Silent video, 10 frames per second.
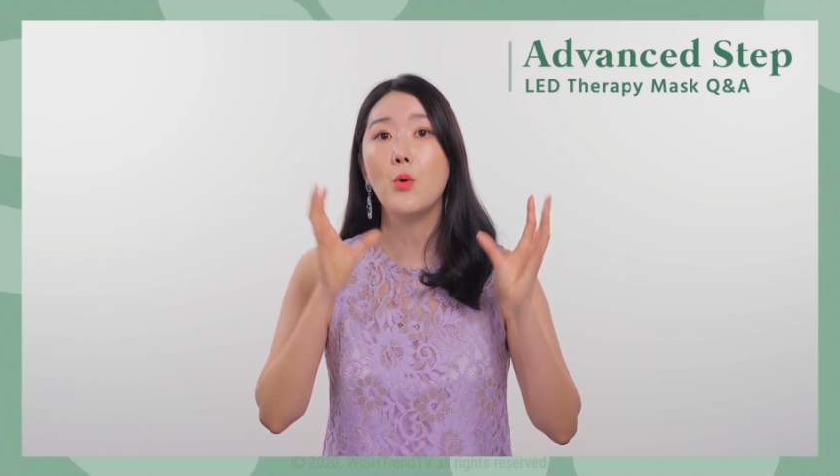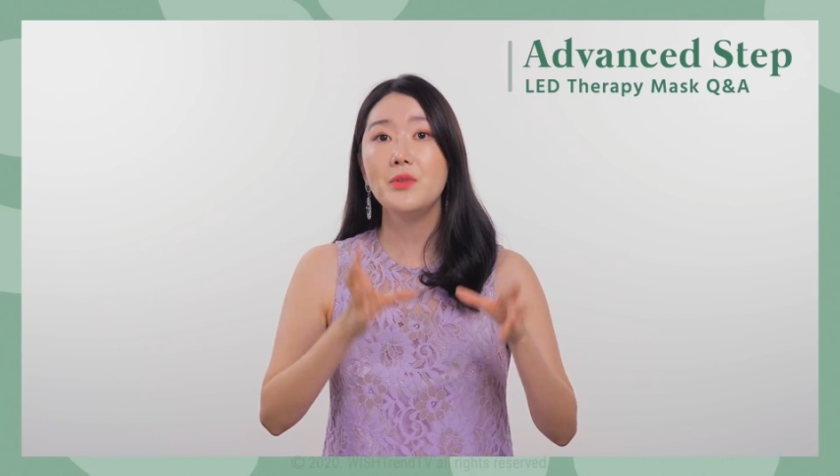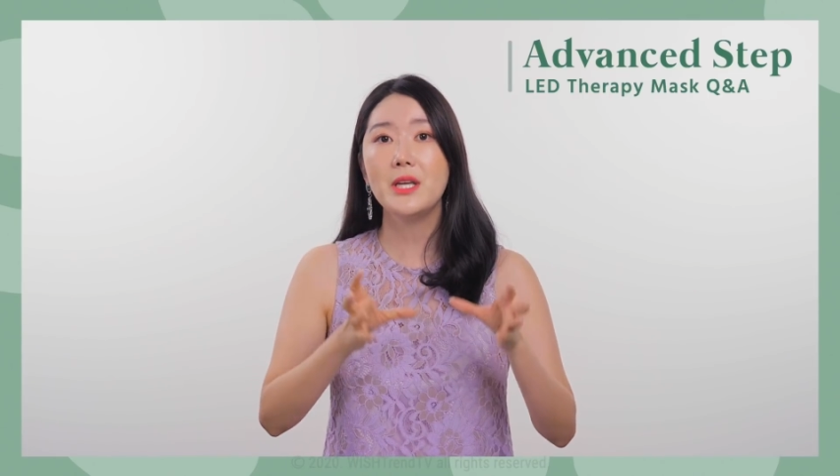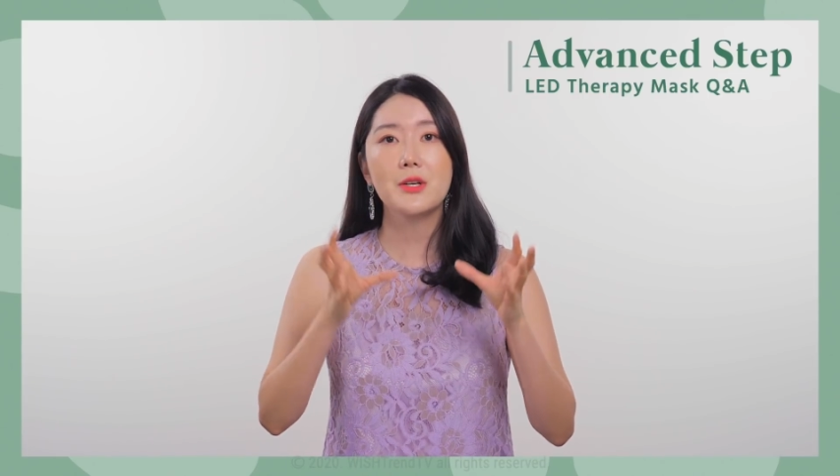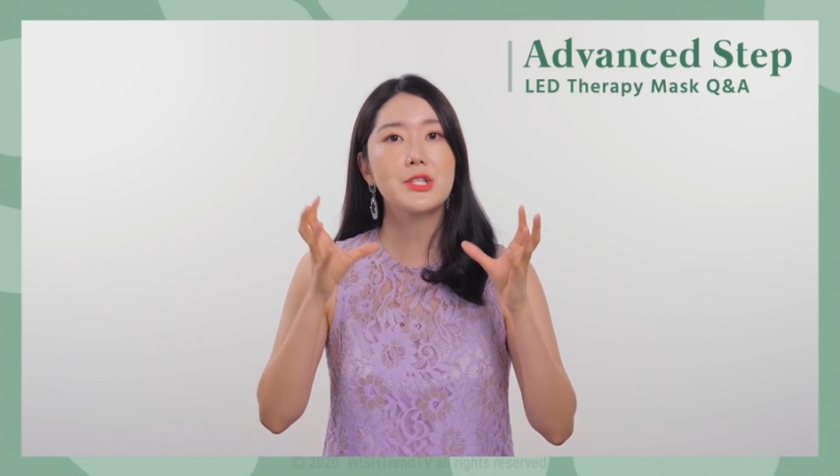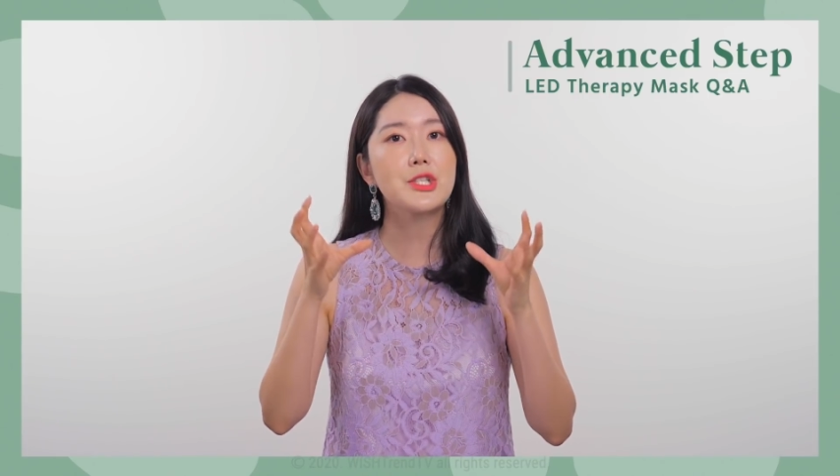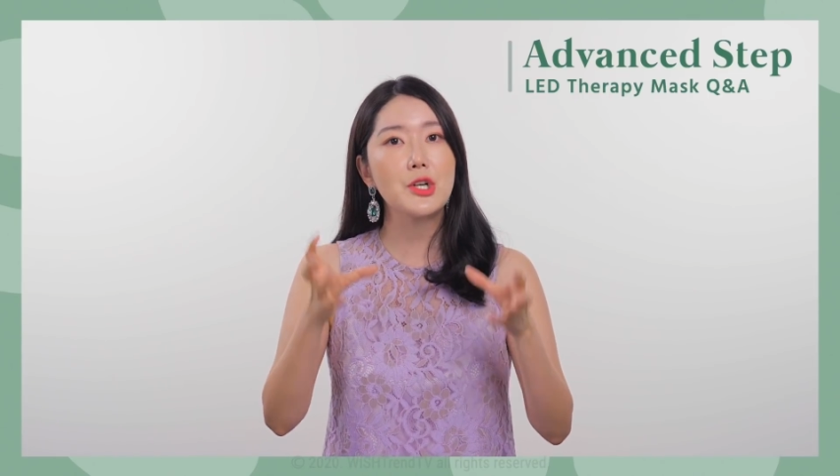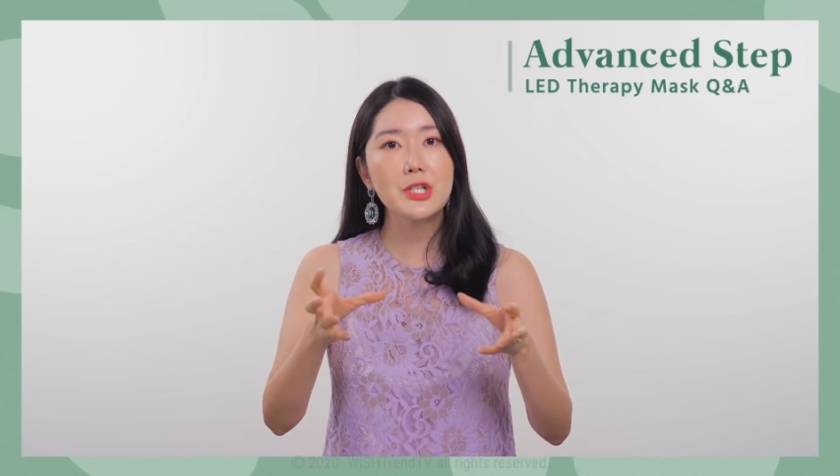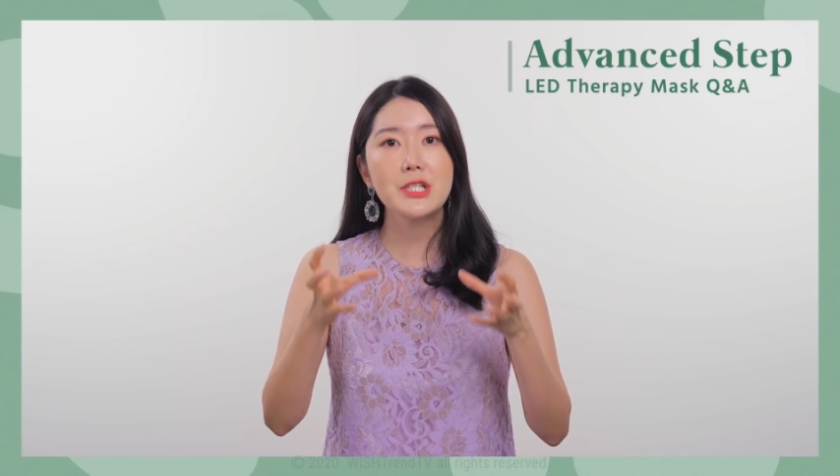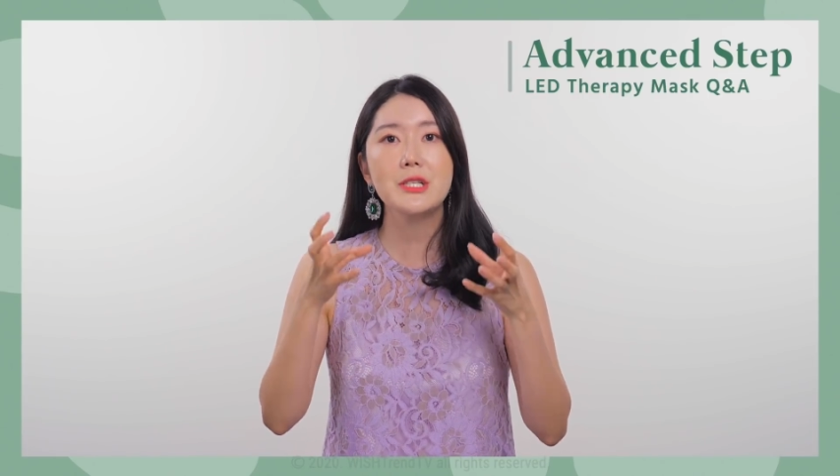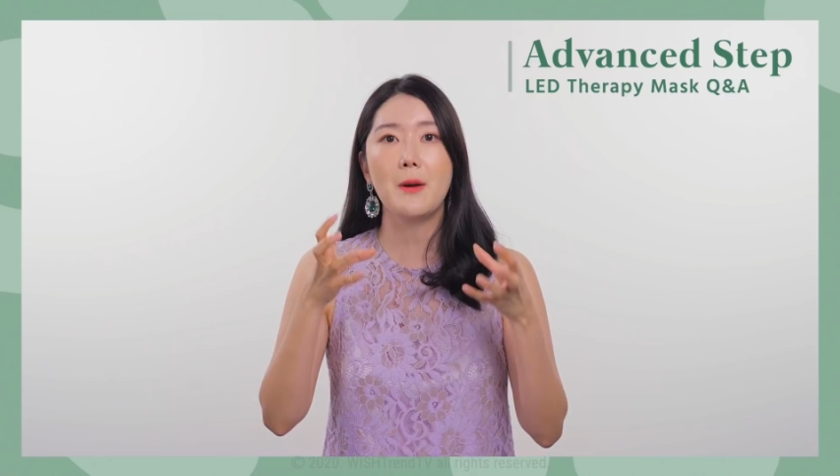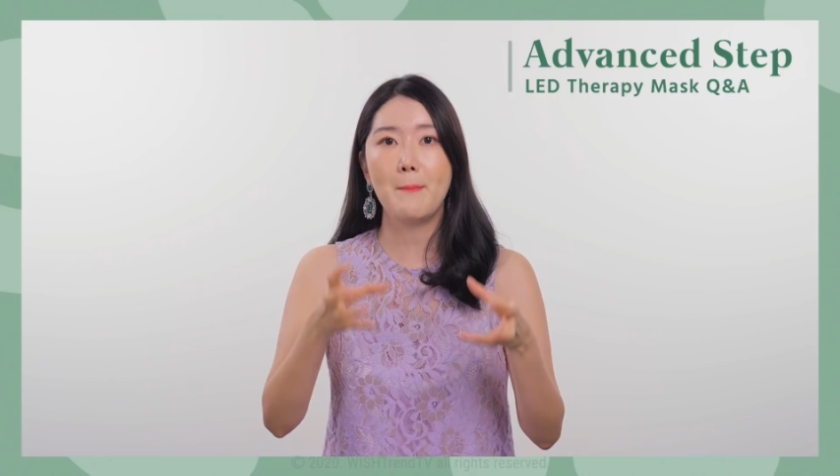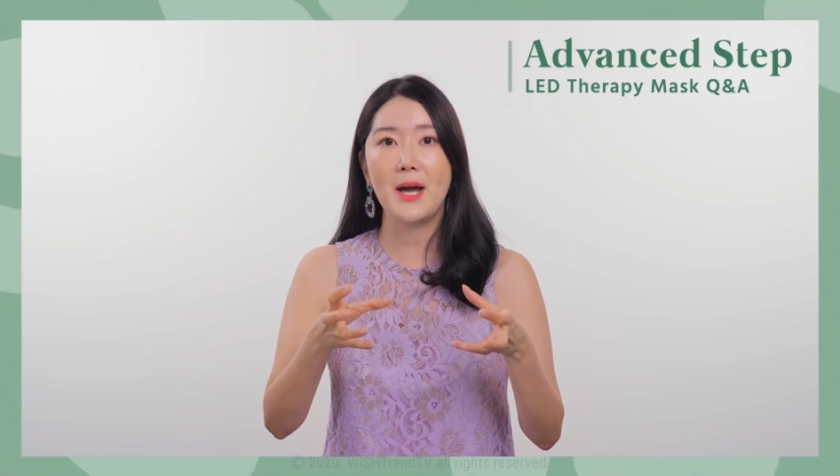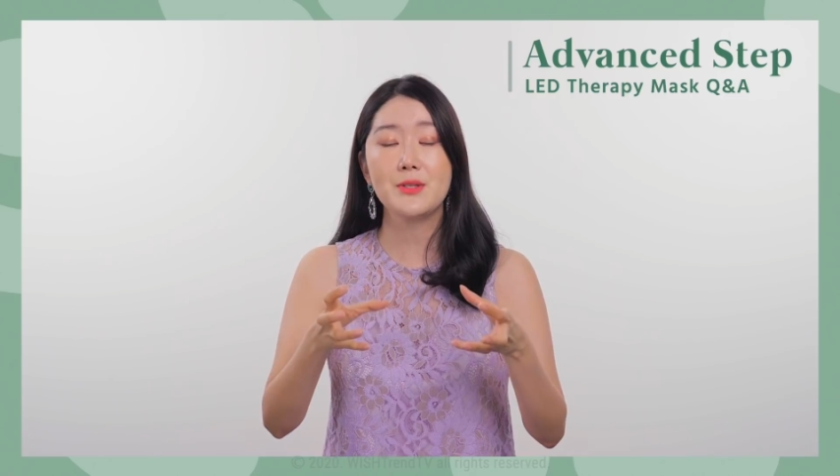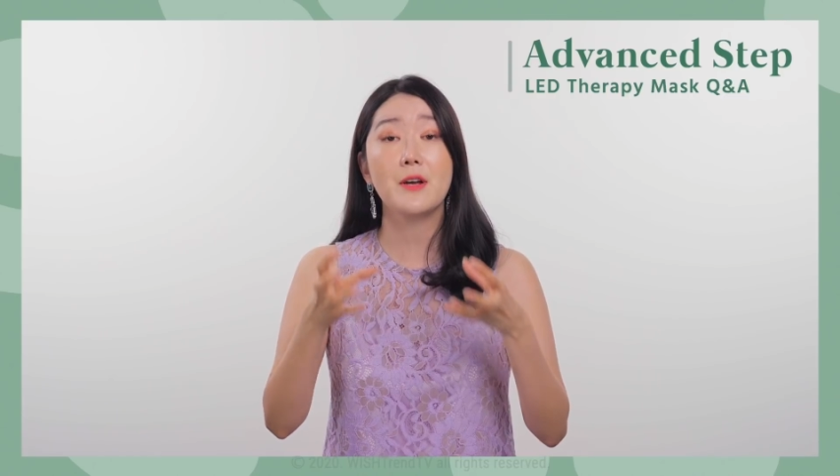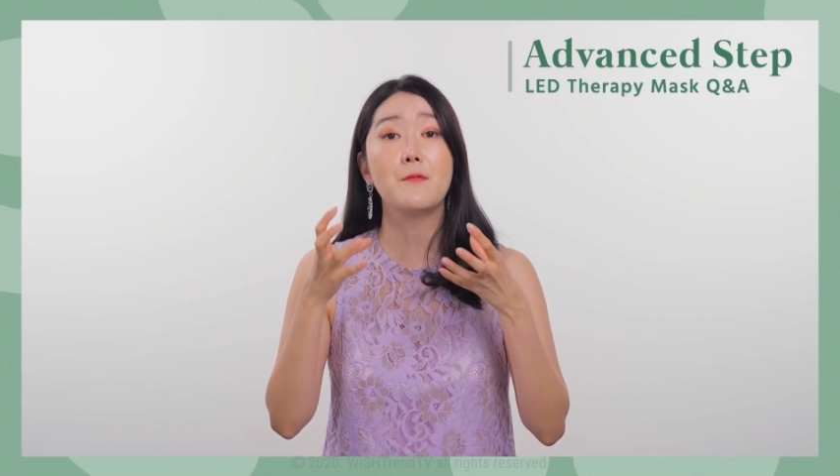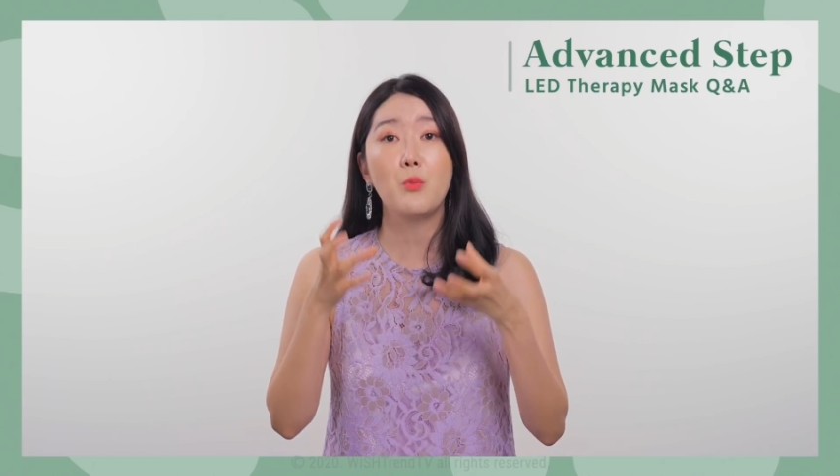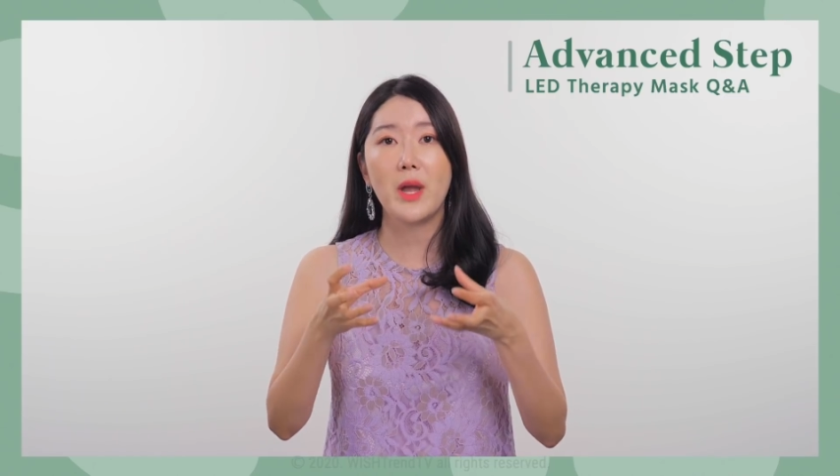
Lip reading: only a certain amount of